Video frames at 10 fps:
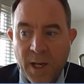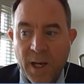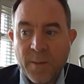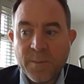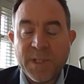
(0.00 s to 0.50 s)

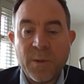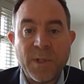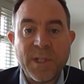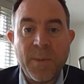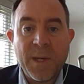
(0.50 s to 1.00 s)
Um, so
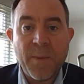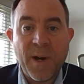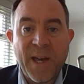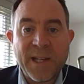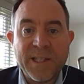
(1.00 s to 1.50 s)
what I mean
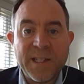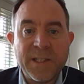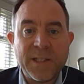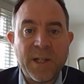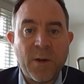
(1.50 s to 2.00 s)
by that
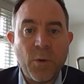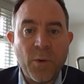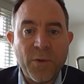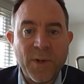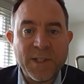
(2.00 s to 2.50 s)
is, you know,
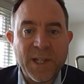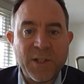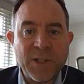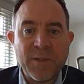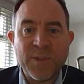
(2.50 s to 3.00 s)

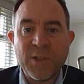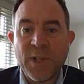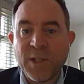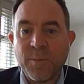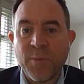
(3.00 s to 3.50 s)
authorization and
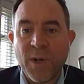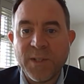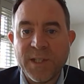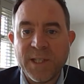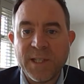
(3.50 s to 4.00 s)
restriction
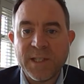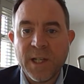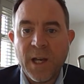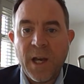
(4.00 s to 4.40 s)
processes